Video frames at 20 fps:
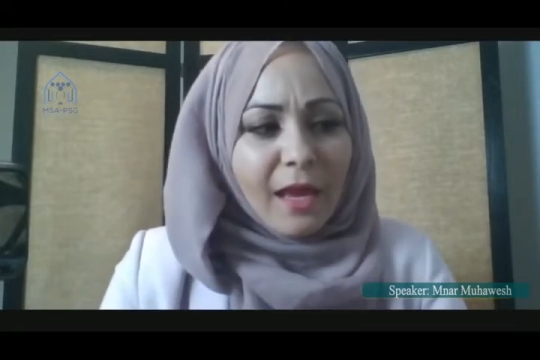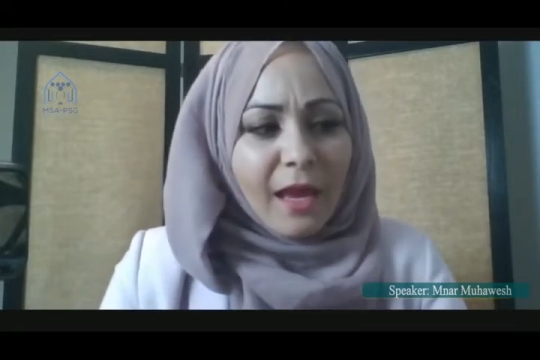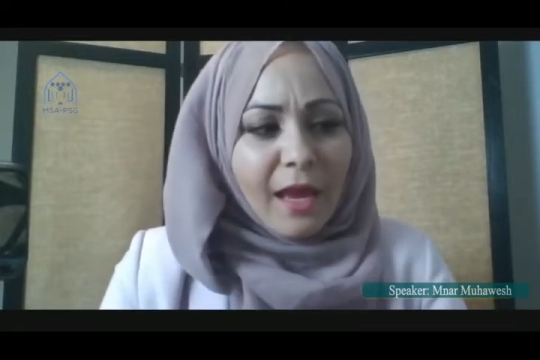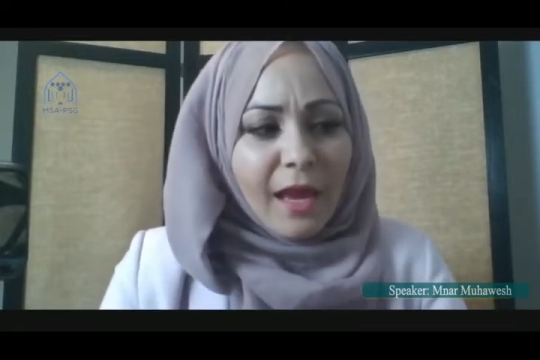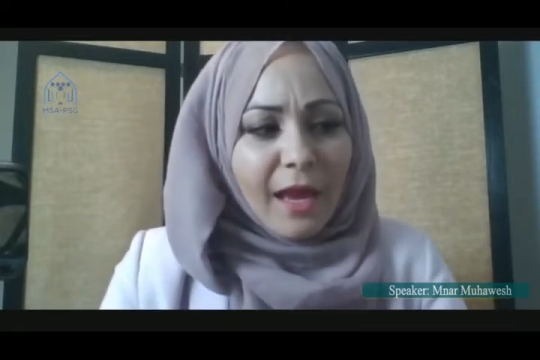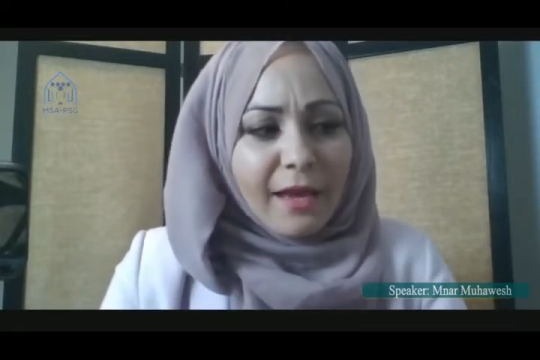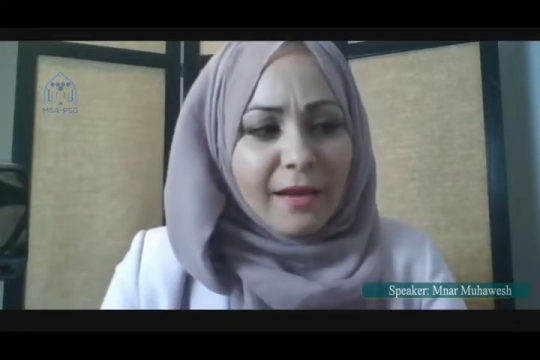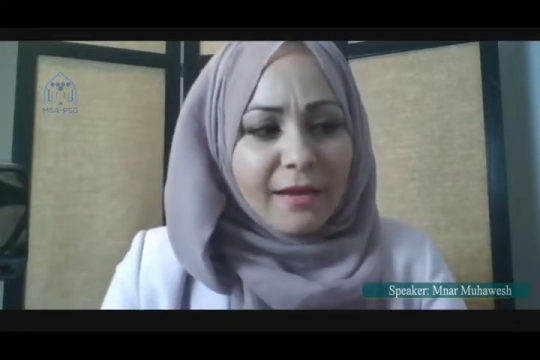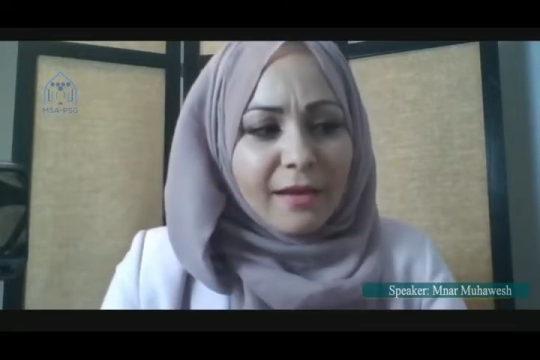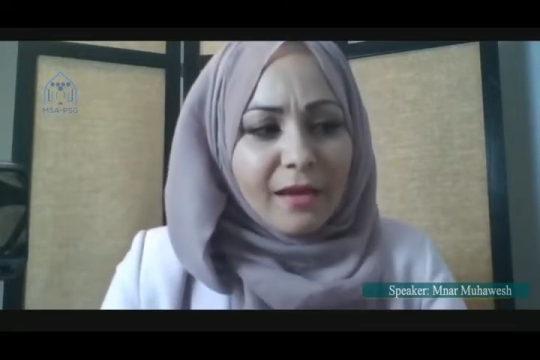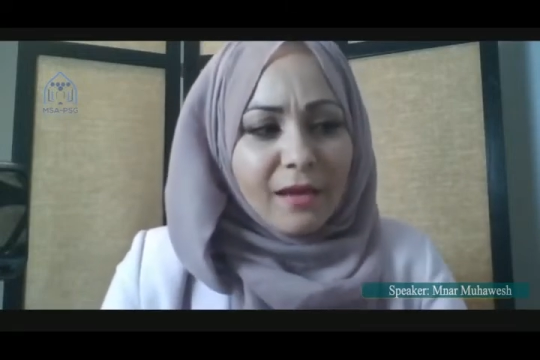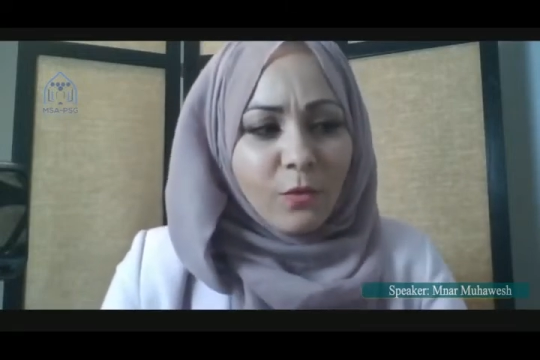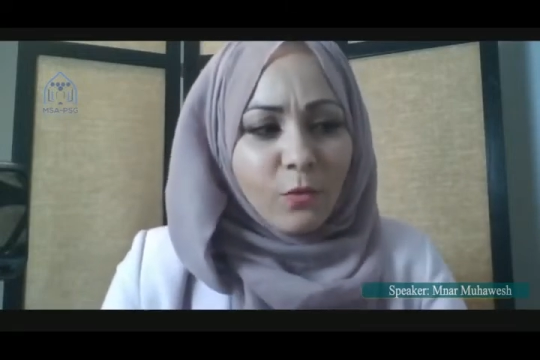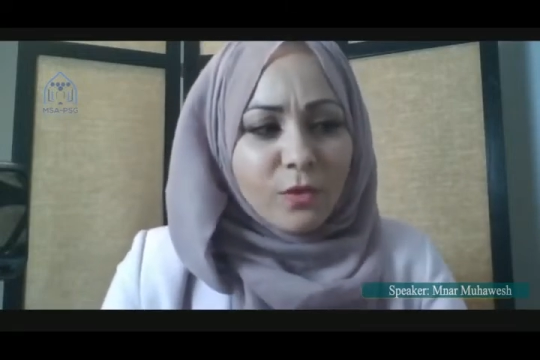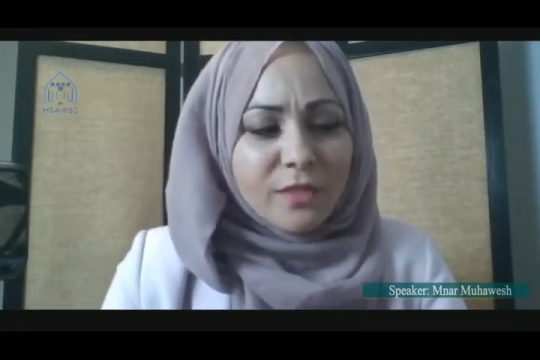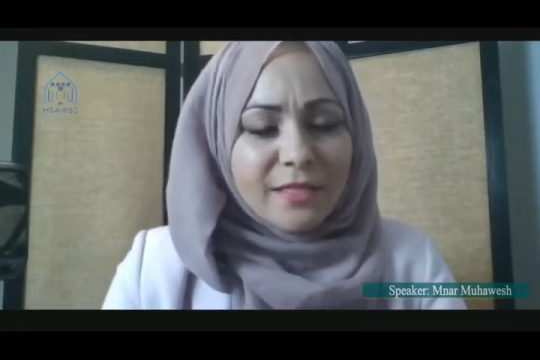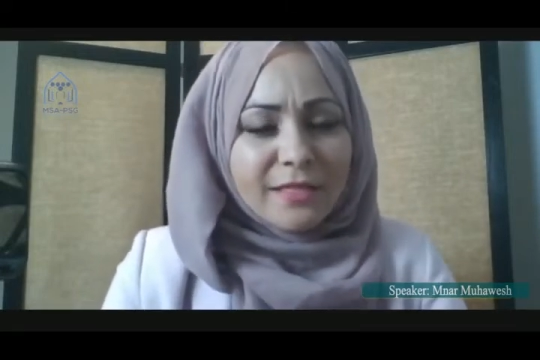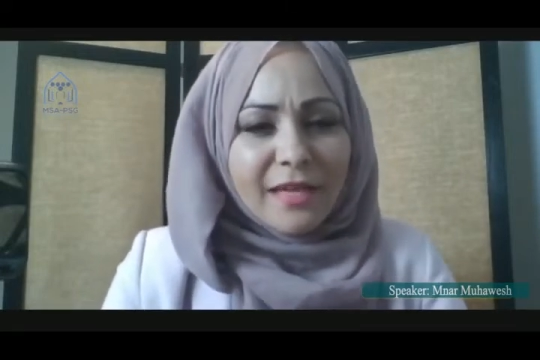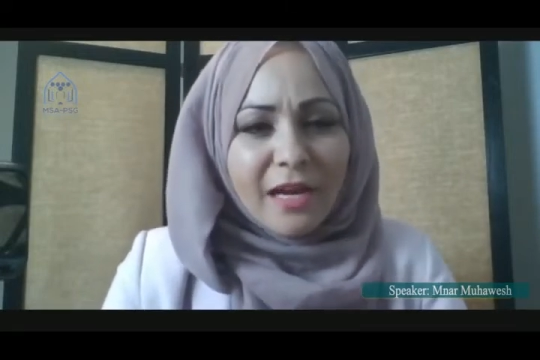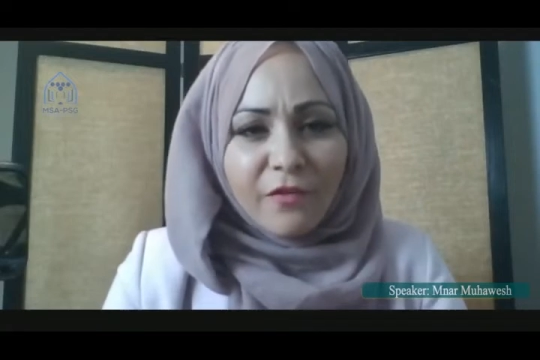And it
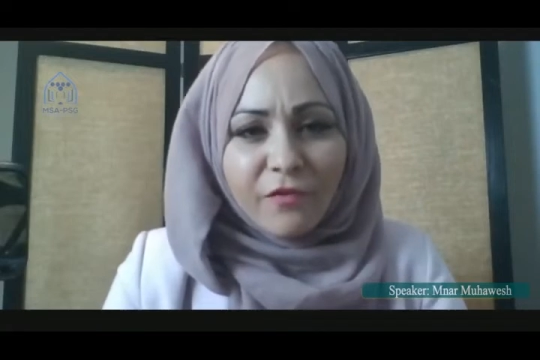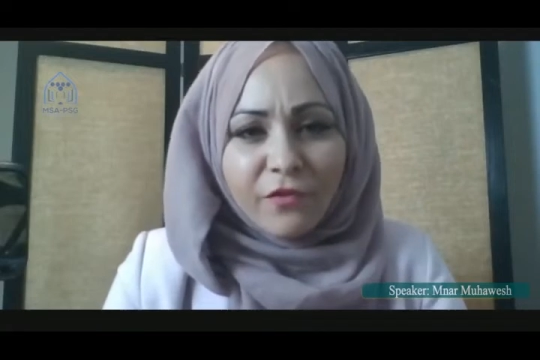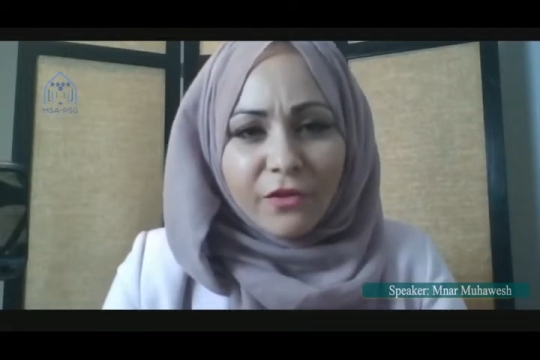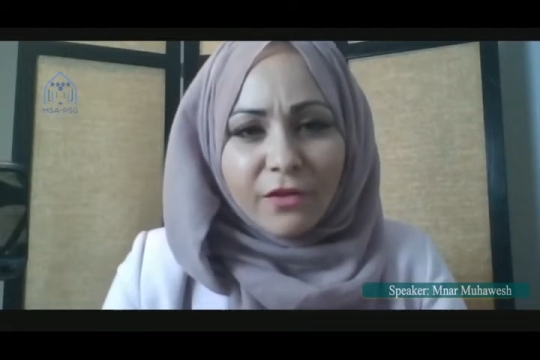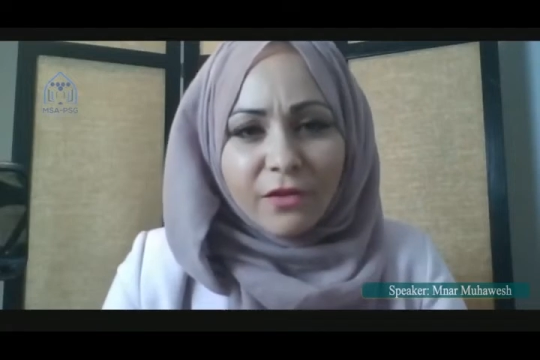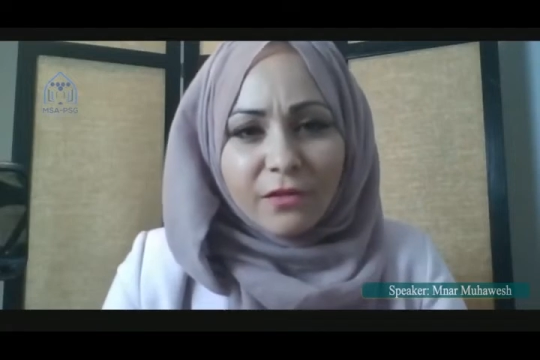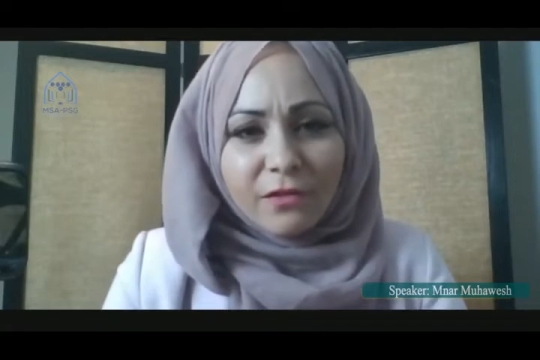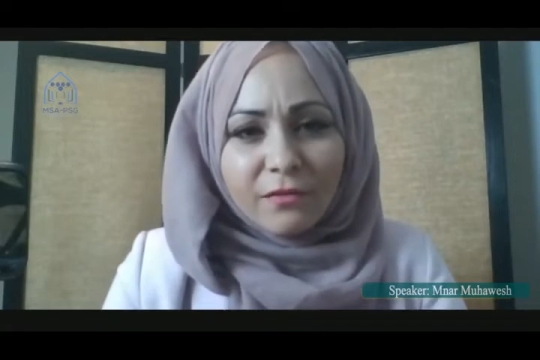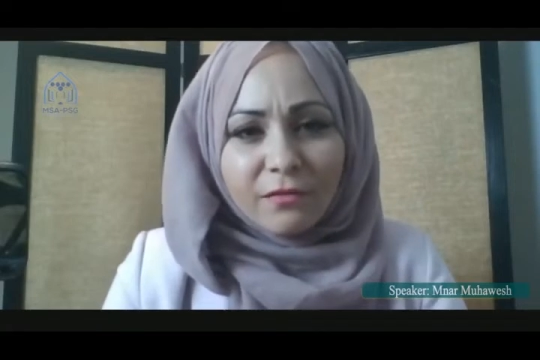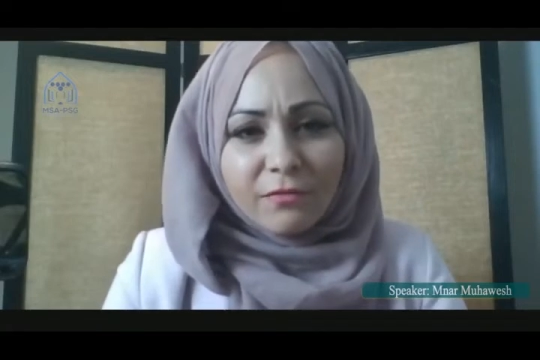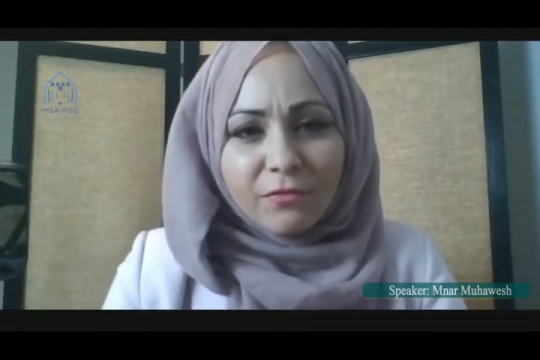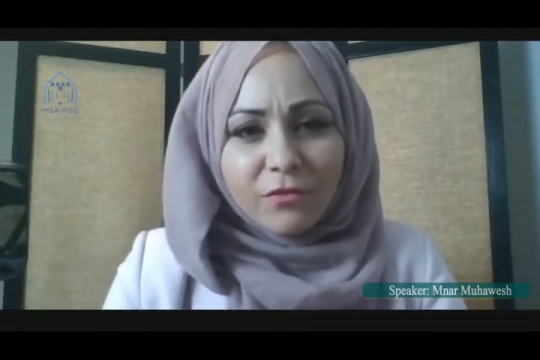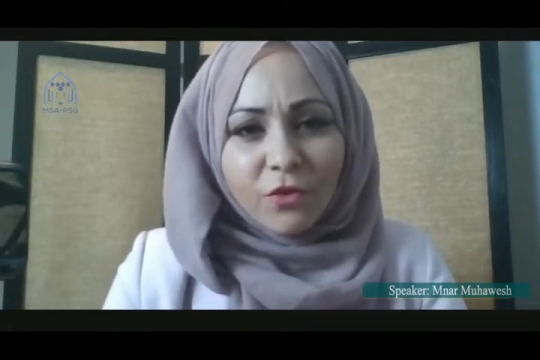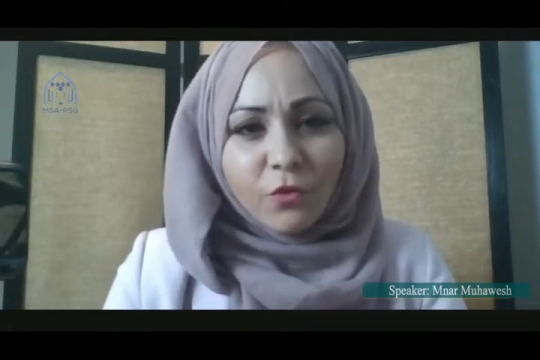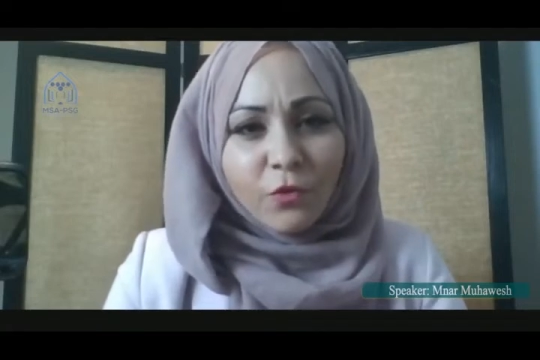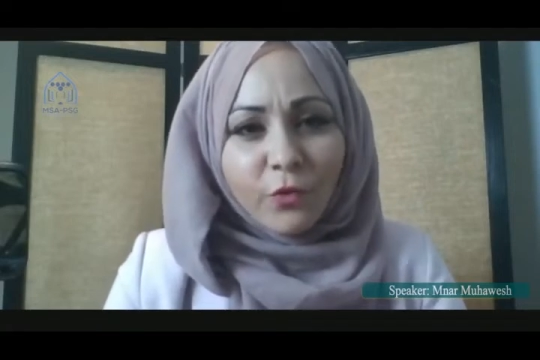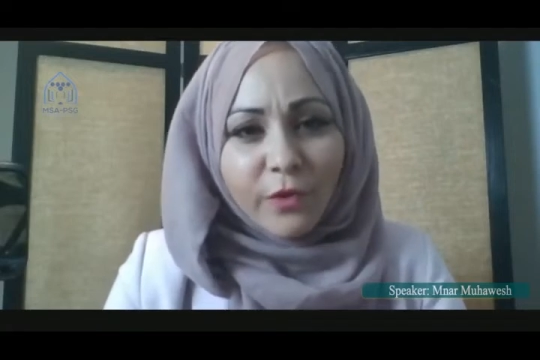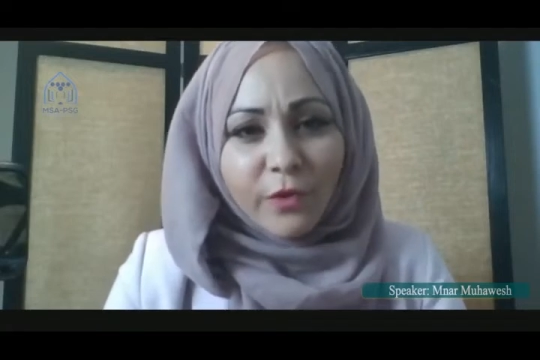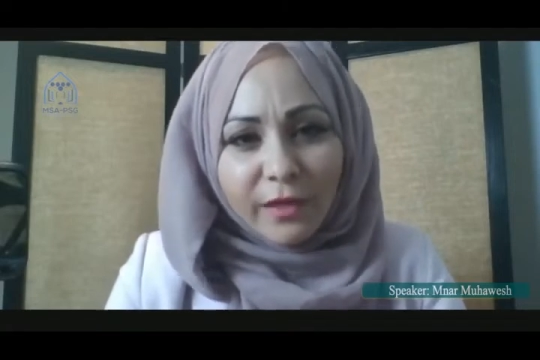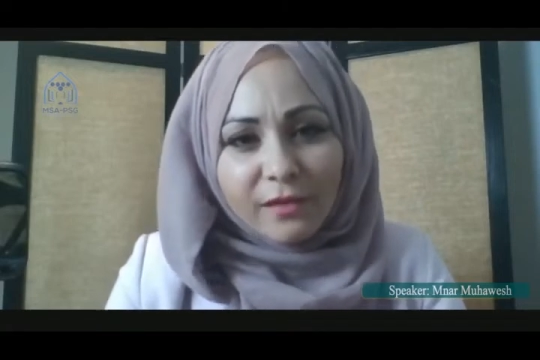was never the
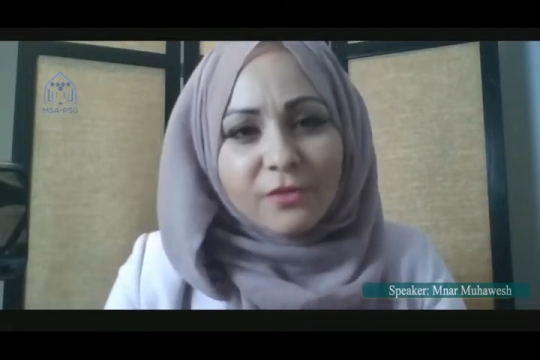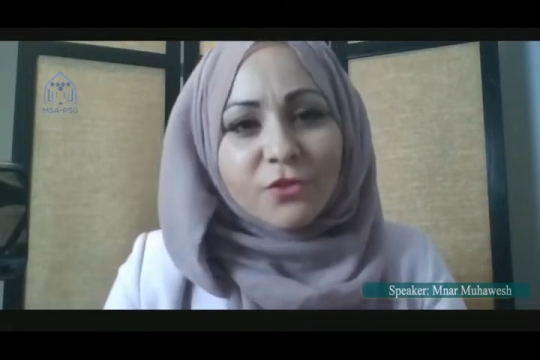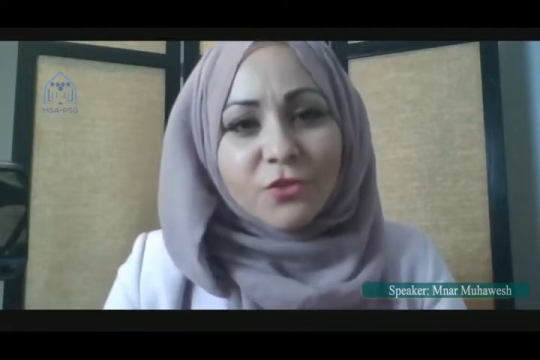real